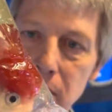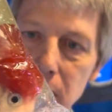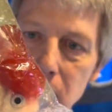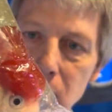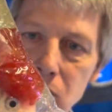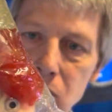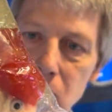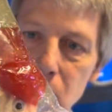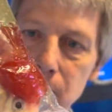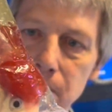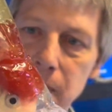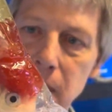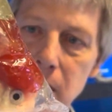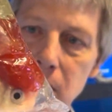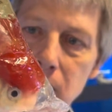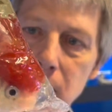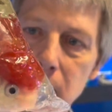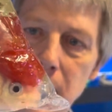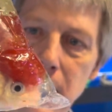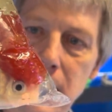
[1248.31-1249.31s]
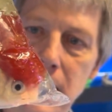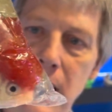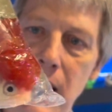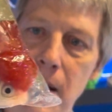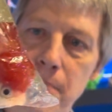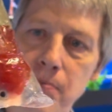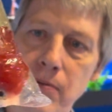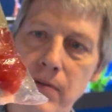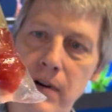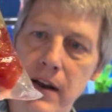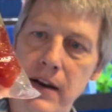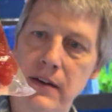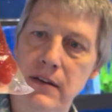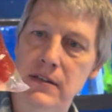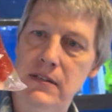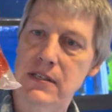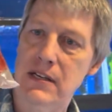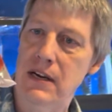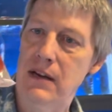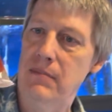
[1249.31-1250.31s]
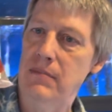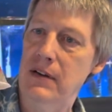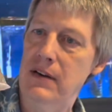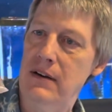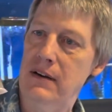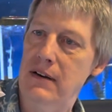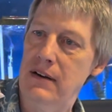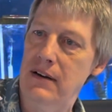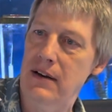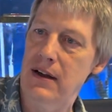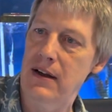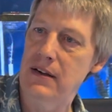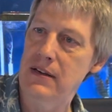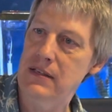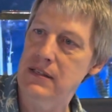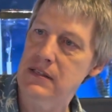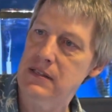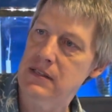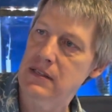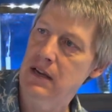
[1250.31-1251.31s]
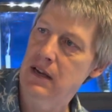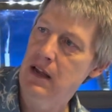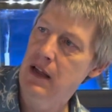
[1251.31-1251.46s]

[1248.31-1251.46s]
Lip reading: Those are big red cap Mirandas. Came in nice.